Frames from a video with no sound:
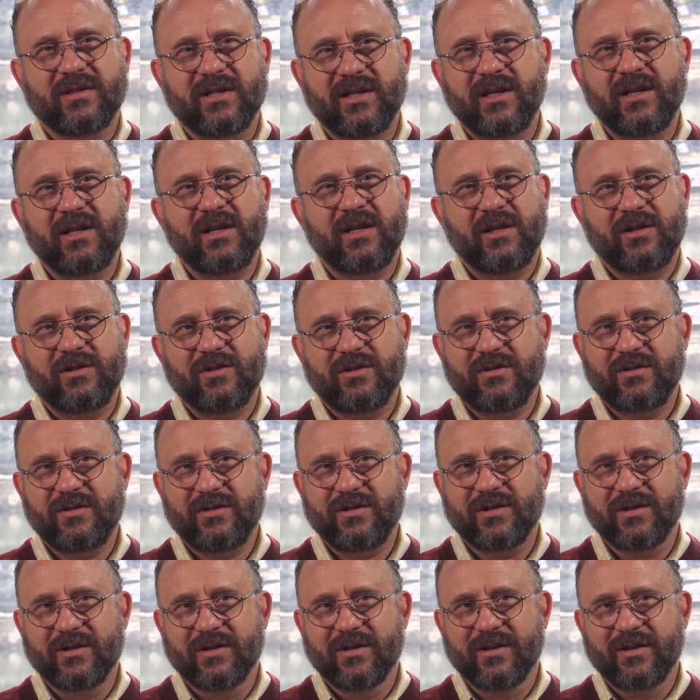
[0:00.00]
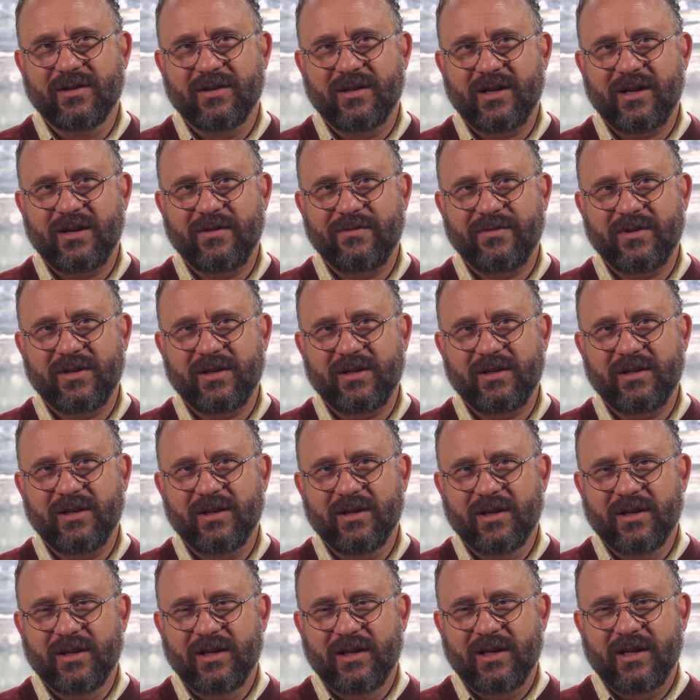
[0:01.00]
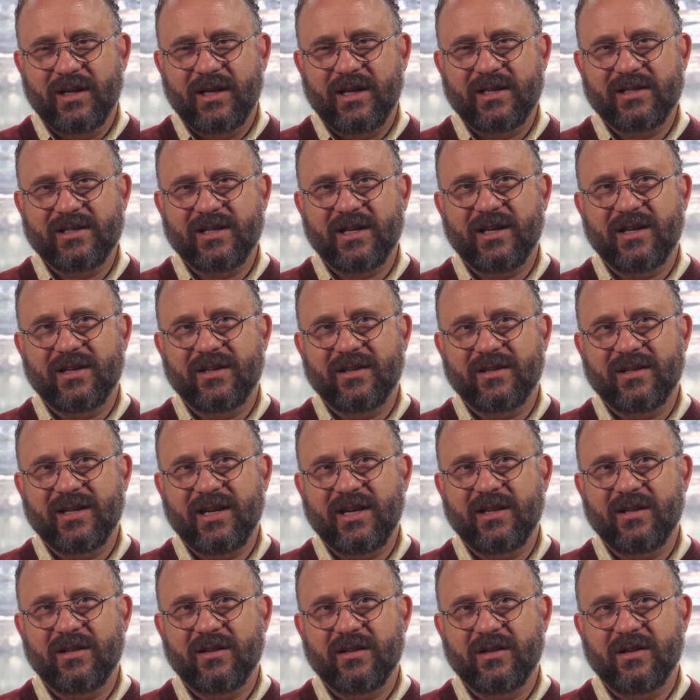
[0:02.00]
teenagers, I find, is that they